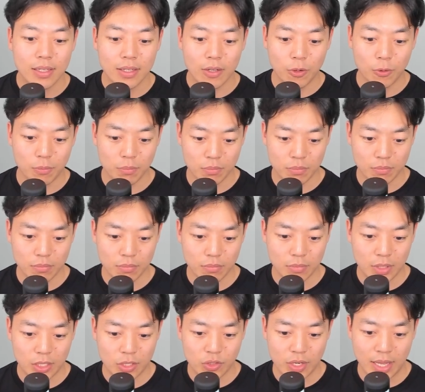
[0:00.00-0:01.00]
Oh,
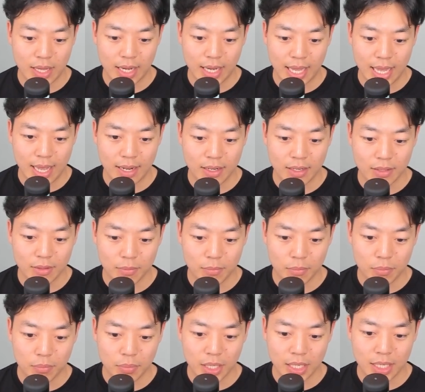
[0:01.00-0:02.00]
let's try that again.
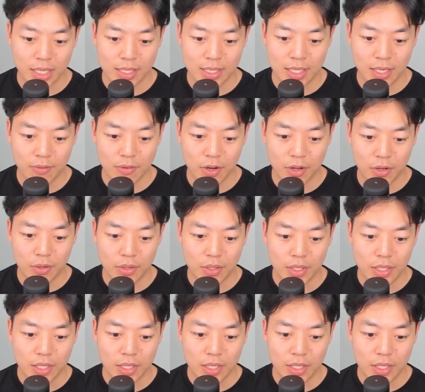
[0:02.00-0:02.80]
Plug in a 0.